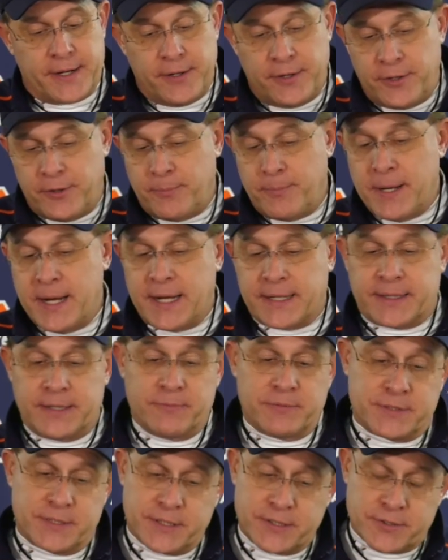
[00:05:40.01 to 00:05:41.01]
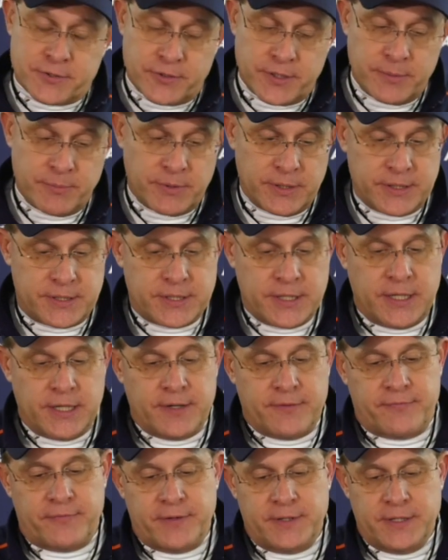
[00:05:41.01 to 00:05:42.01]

called back that was extremely tough.